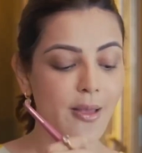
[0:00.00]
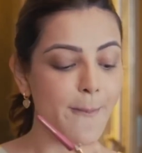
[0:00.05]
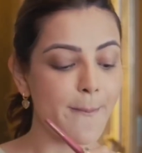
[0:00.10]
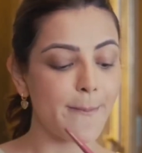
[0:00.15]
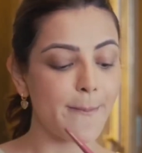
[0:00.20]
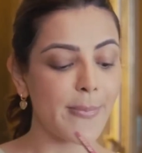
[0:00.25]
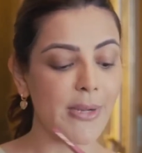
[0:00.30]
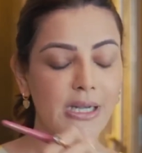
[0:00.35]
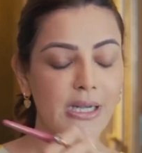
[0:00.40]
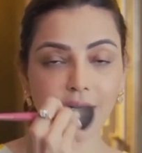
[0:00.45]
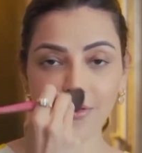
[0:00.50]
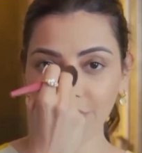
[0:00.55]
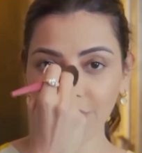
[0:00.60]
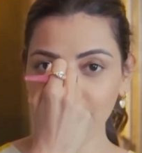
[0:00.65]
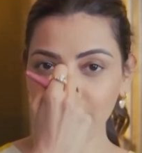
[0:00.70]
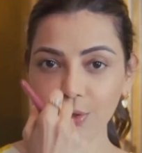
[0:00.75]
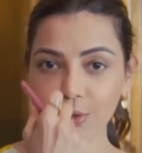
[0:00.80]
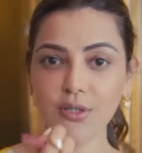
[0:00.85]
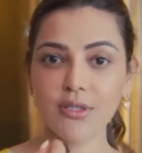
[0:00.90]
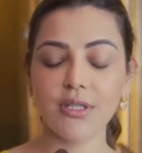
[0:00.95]
middle of
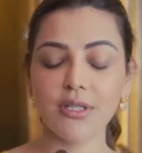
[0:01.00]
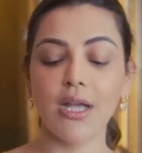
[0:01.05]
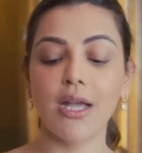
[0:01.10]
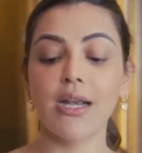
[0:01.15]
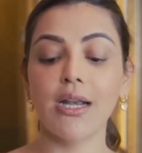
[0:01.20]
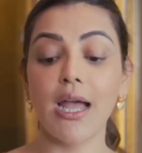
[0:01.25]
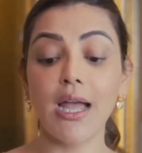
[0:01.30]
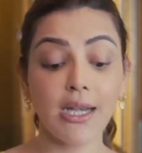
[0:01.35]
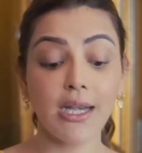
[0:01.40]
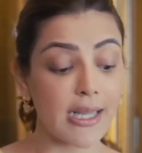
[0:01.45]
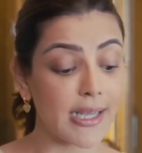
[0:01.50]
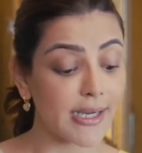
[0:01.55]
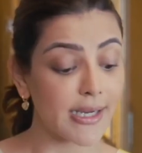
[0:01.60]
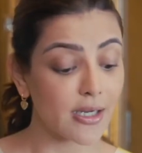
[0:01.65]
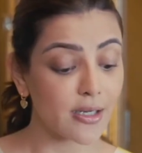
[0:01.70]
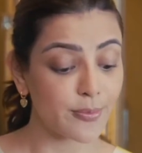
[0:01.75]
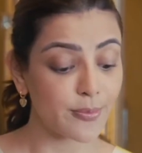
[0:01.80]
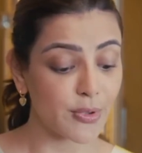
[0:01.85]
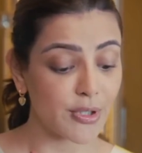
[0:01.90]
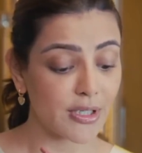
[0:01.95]
your nose, and I
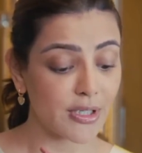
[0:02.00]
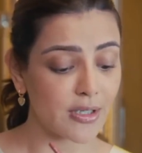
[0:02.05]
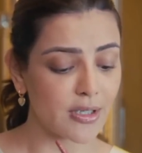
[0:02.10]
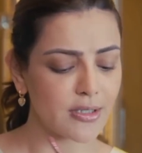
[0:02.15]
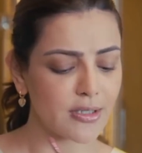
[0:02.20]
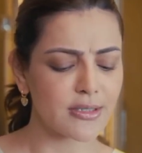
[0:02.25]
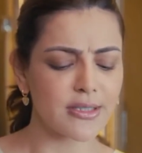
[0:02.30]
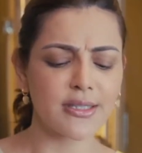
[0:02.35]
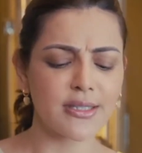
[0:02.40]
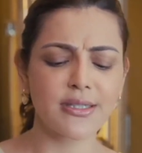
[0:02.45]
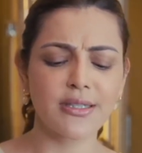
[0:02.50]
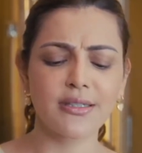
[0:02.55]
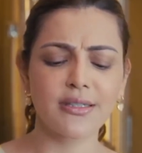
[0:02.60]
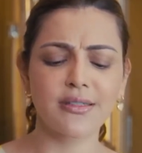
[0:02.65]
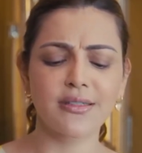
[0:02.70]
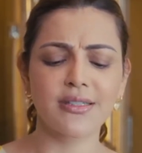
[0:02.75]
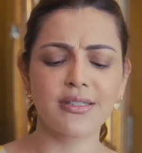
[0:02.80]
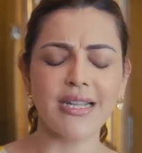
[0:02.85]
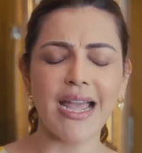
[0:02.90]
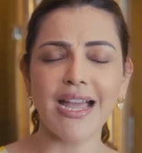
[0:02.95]
like putting a
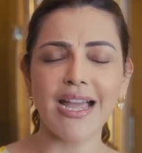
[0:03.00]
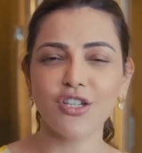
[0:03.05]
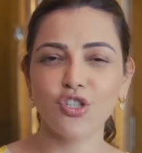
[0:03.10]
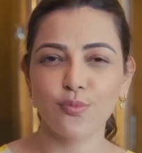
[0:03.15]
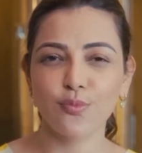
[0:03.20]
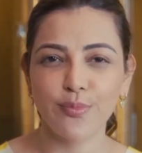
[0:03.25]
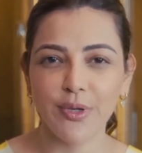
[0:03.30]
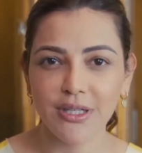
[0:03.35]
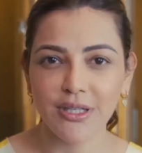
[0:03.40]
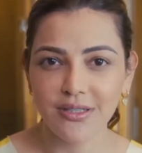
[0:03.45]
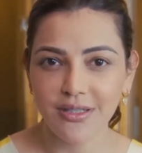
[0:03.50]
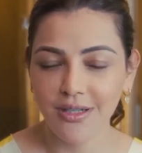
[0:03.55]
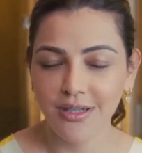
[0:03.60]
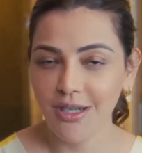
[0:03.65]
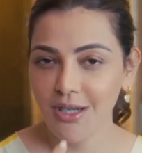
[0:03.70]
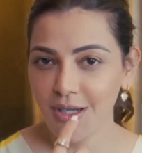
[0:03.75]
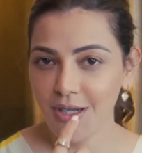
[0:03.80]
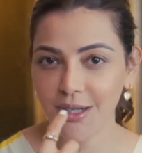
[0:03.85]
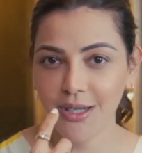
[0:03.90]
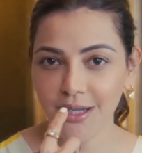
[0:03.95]
dash bit
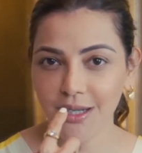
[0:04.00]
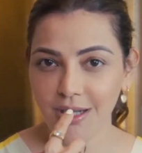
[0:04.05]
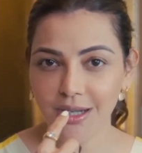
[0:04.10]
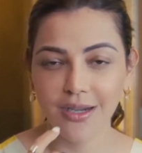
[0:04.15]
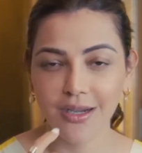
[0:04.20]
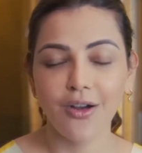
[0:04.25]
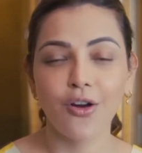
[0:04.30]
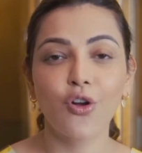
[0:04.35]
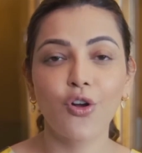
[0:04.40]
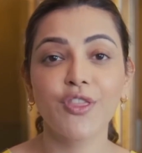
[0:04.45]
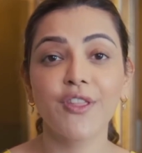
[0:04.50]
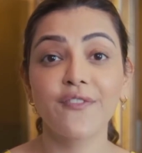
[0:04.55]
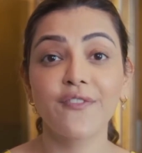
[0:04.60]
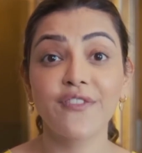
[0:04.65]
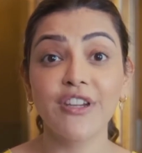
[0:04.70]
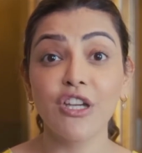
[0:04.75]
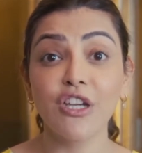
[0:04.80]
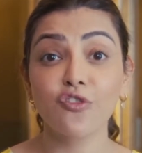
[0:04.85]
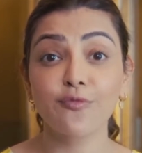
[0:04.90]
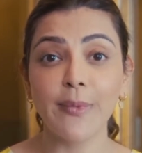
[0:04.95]
on the
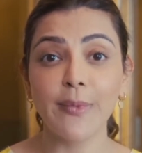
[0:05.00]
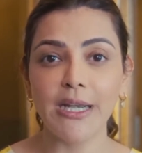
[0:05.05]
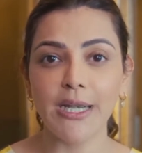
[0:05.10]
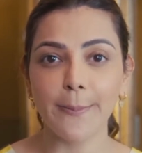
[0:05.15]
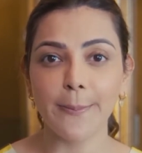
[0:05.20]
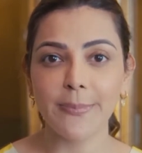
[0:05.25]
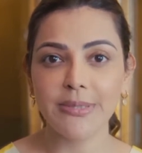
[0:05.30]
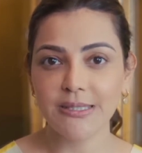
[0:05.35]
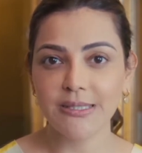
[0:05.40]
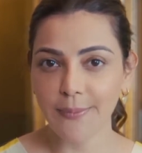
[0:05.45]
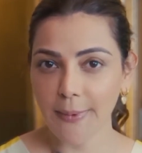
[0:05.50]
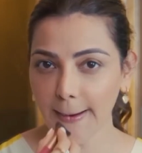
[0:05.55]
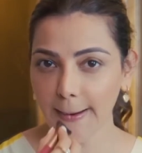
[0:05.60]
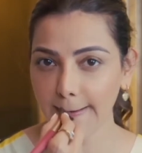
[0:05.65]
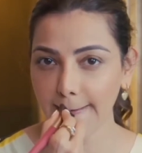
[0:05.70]
V of my lips.